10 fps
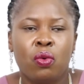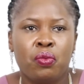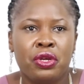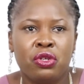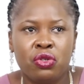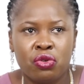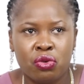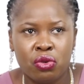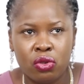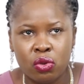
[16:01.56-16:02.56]
we used to
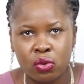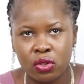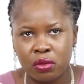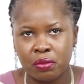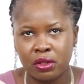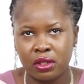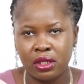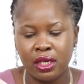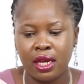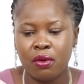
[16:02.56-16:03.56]
use, but
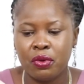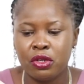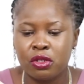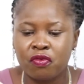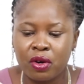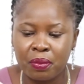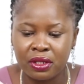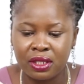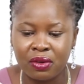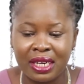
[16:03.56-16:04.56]
here we use 4.0.